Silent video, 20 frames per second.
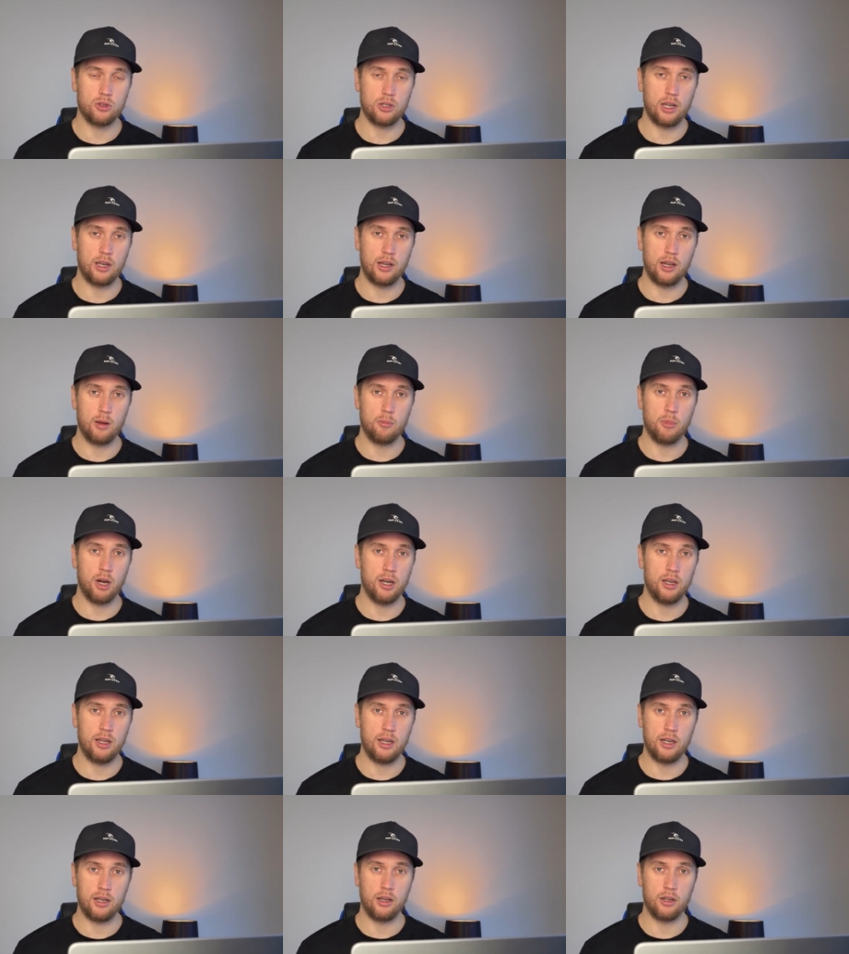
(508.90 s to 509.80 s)
send our
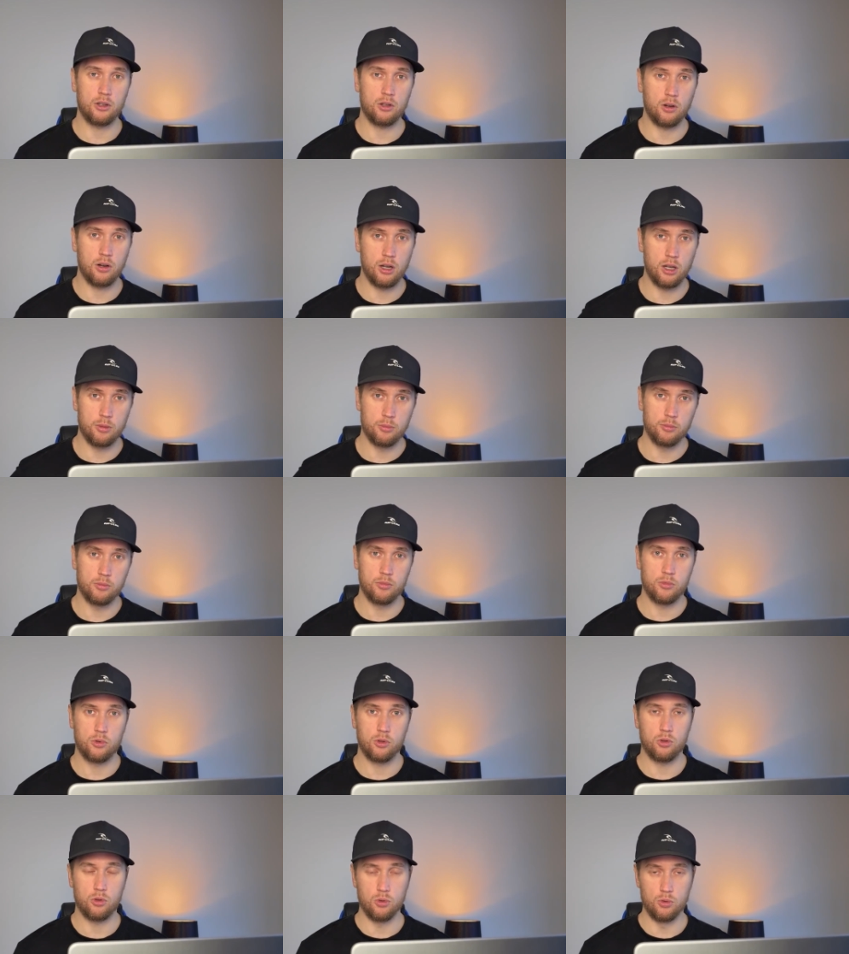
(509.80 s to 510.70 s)
money and our time
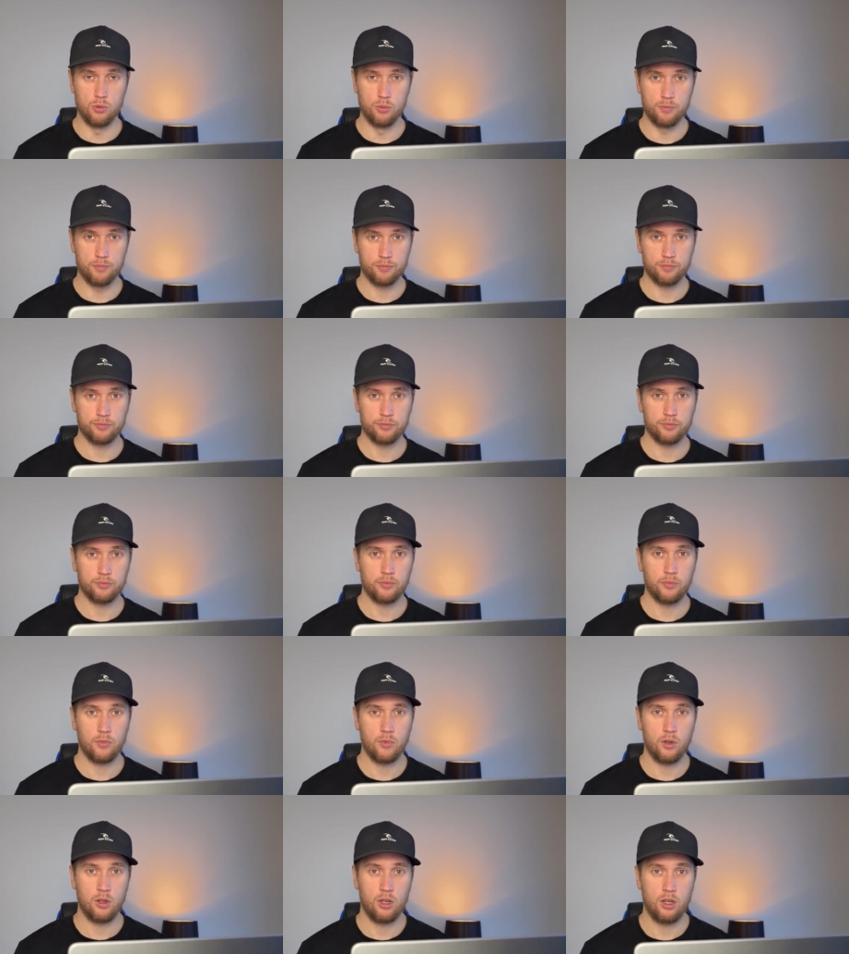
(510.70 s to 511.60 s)
to.
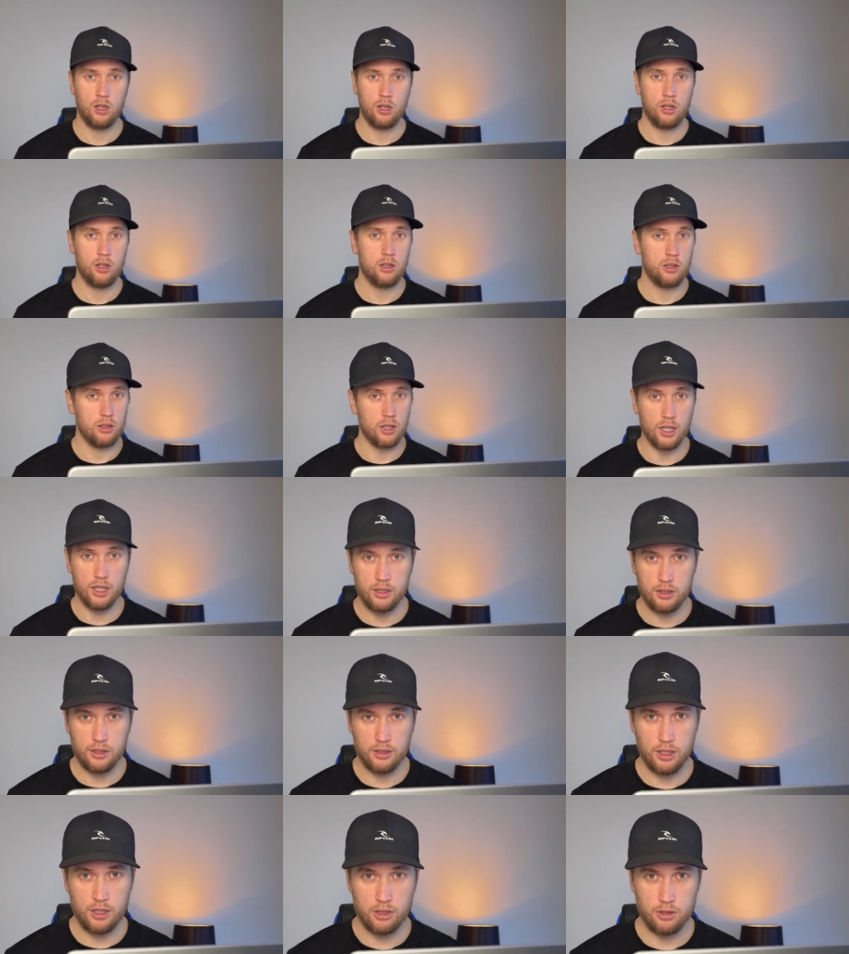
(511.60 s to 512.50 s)

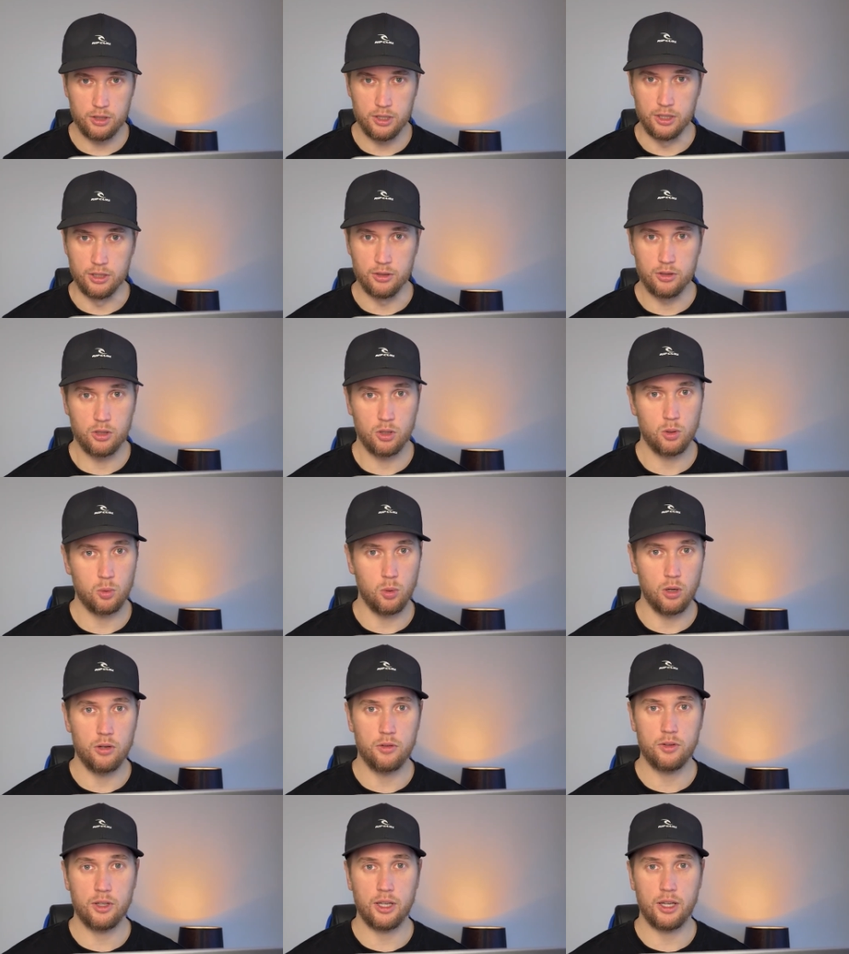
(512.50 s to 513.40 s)
And they agreed.
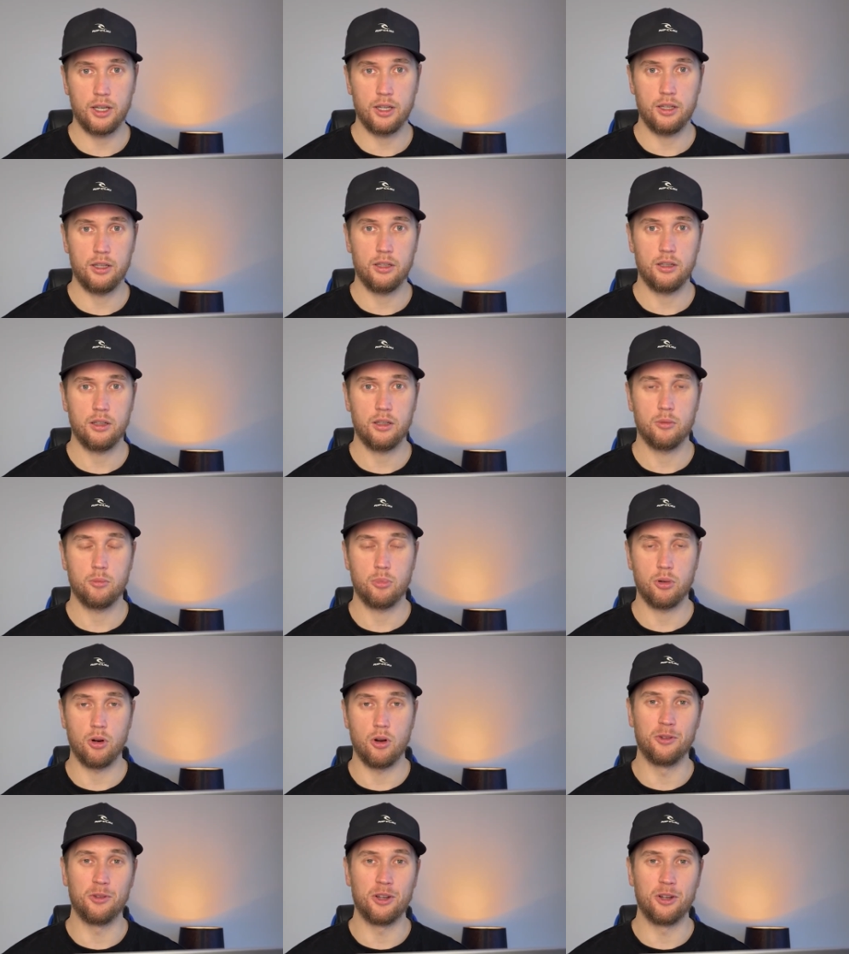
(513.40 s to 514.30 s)
12K
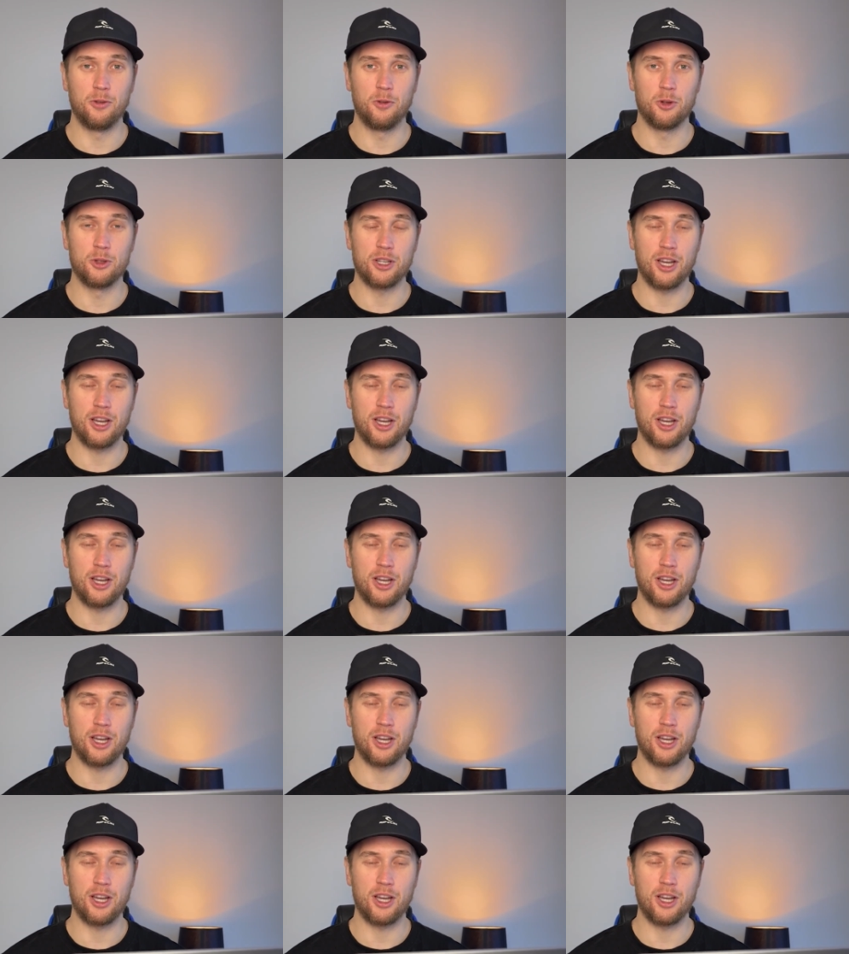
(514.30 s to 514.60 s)
it